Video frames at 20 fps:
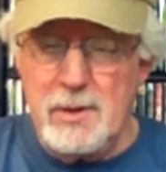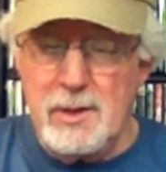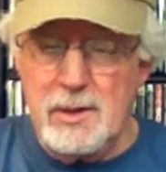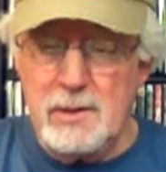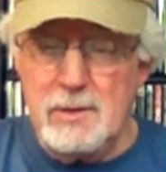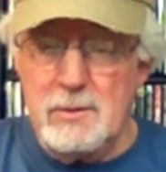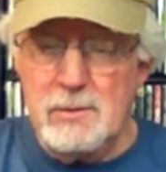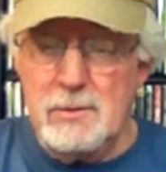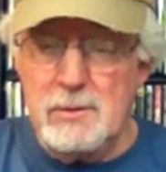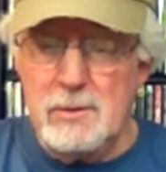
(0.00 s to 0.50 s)

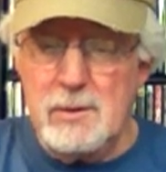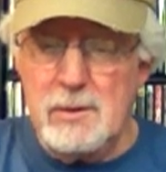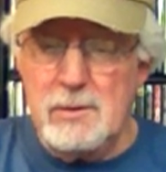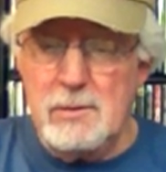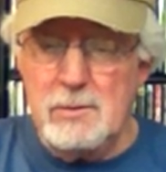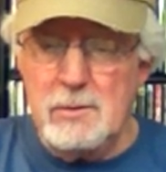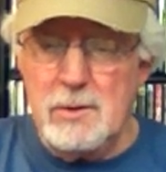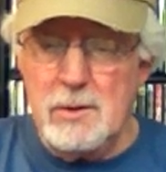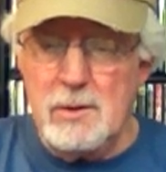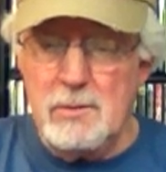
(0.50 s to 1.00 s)

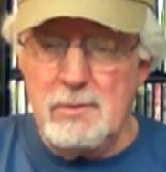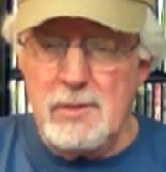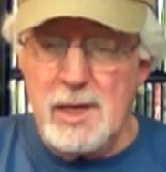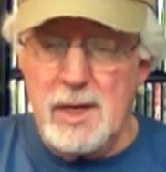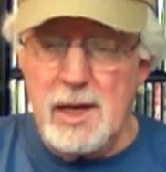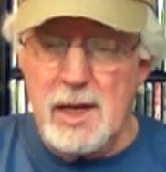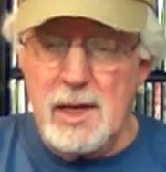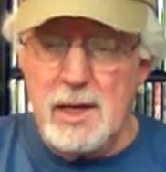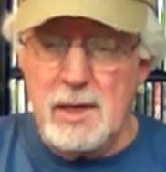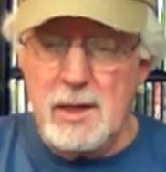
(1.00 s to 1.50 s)
Oh,
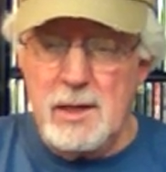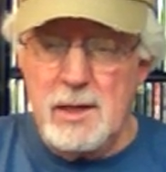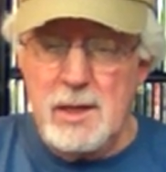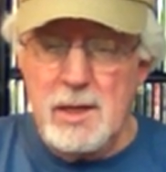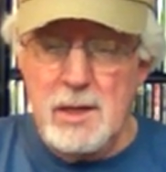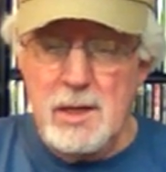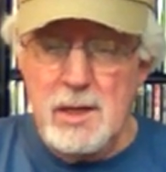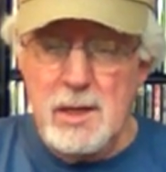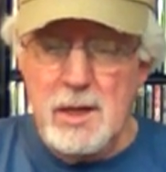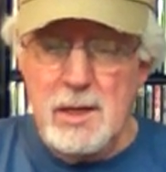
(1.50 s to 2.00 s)
man.
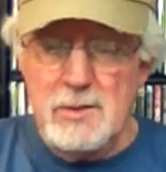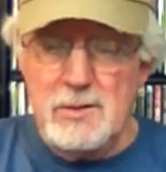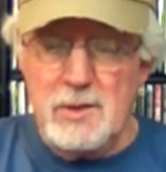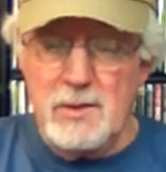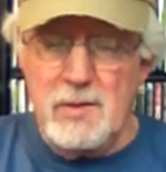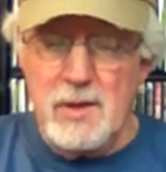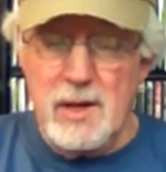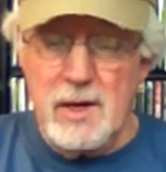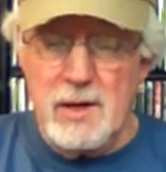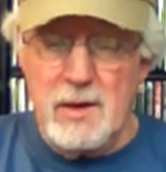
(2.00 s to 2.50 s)

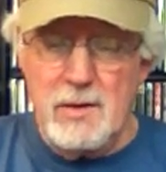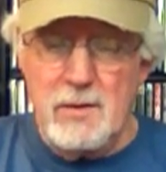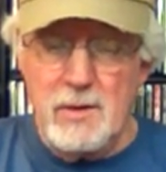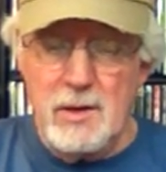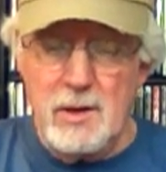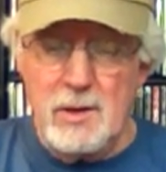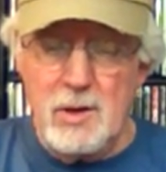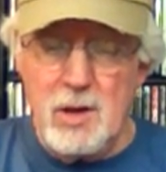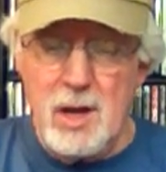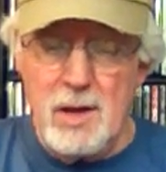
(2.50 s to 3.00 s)
So
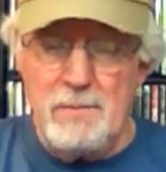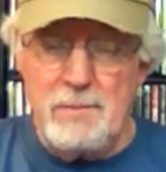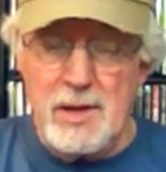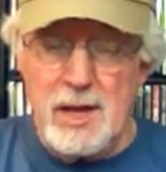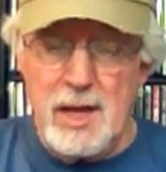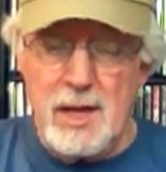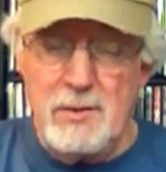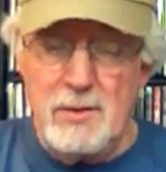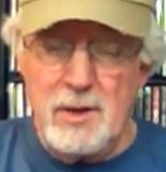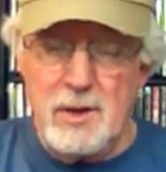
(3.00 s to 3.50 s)
their
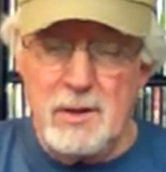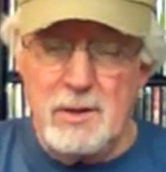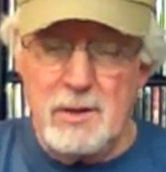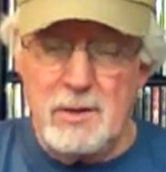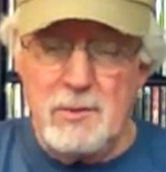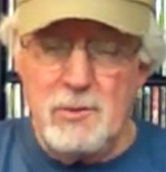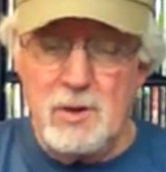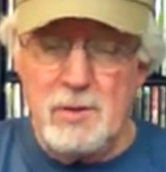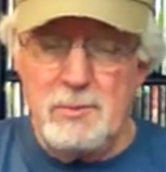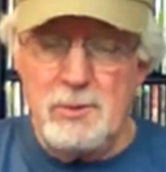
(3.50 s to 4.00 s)
compound, their
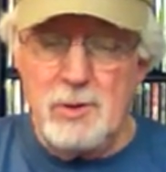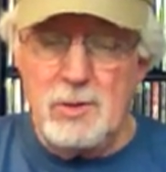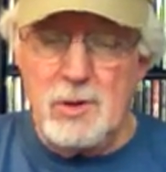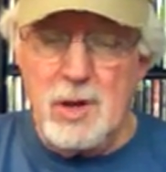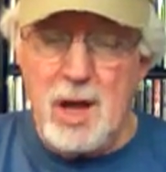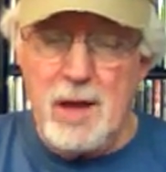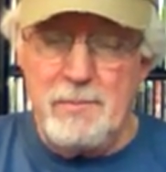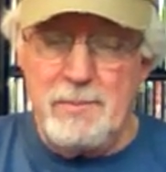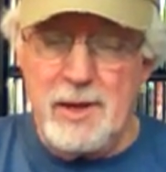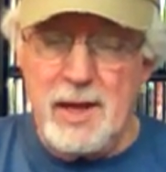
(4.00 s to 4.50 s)
criminal
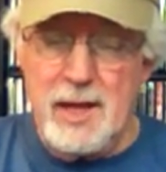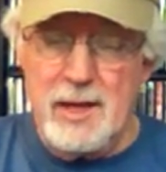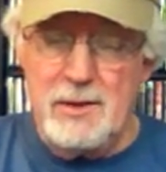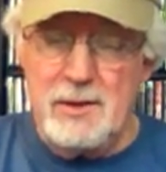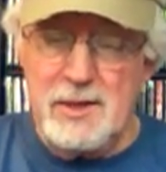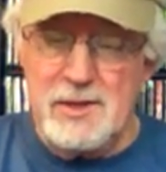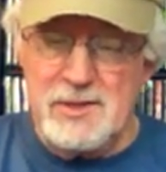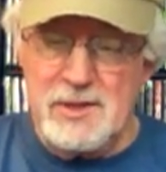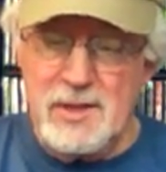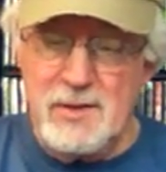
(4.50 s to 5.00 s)

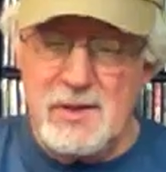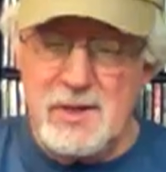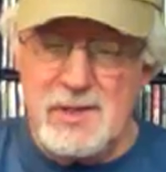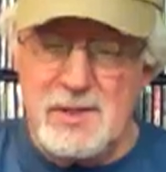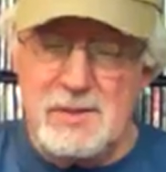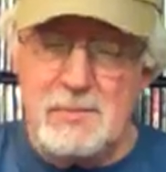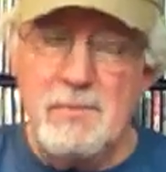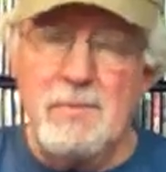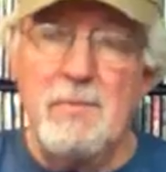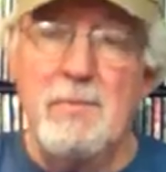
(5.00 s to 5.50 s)
compound, is in
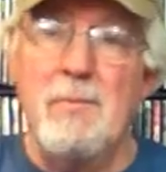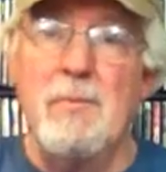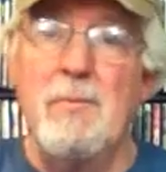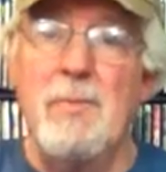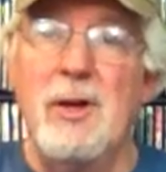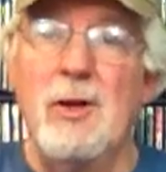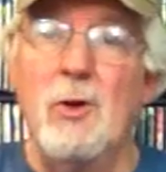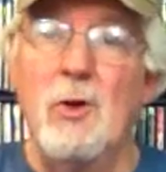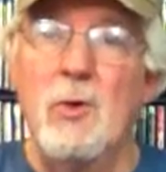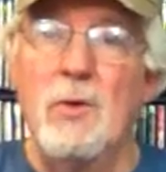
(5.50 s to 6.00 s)
these
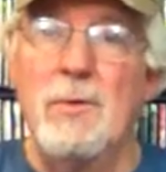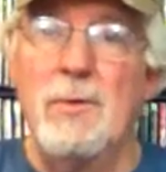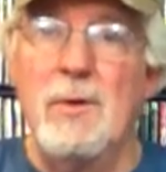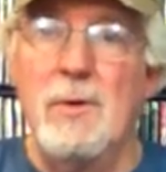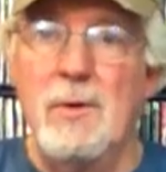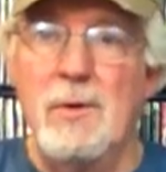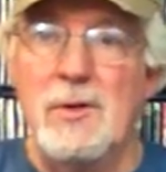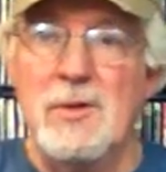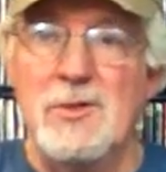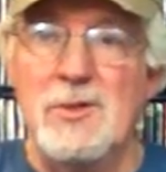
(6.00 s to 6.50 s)
big
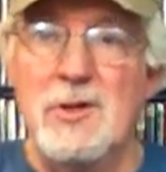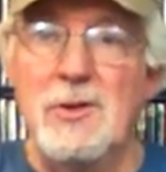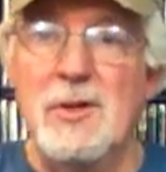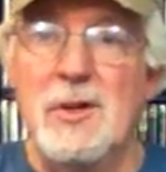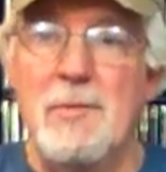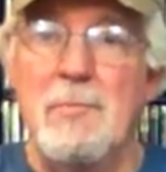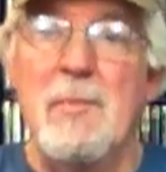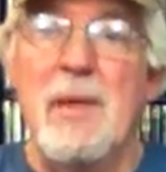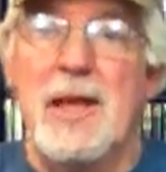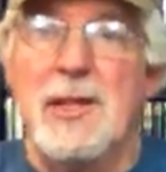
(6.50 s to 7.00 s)
old
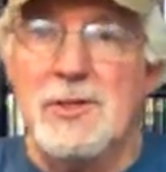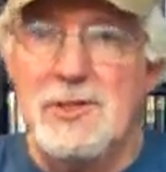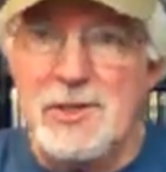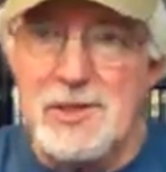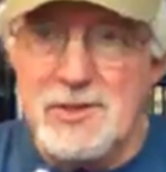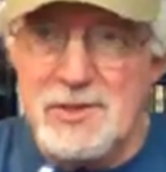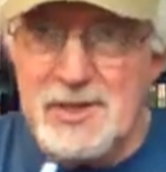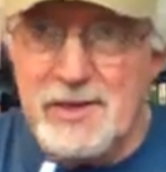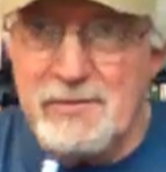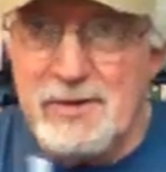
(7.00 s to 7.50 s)
deserted mansions,